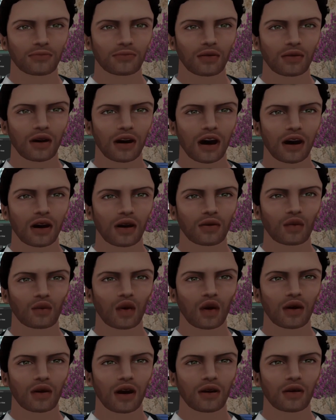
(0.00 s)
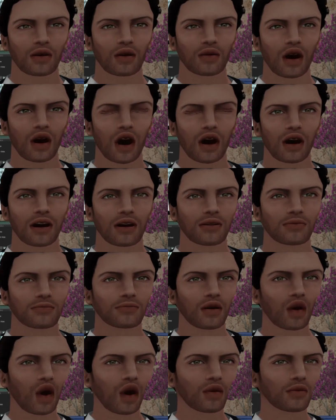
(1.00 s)
with the interactionist
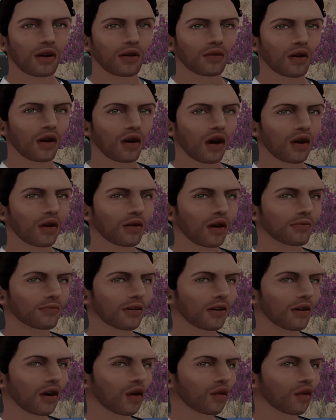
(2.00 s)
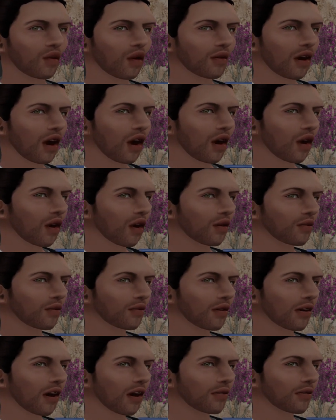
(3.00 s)
approach that I will explain in a
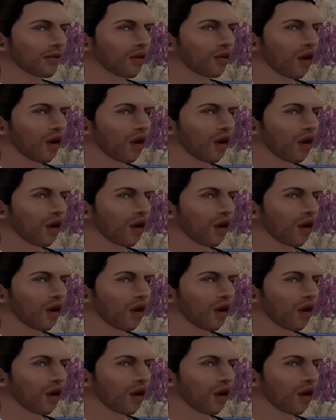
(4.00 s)
second.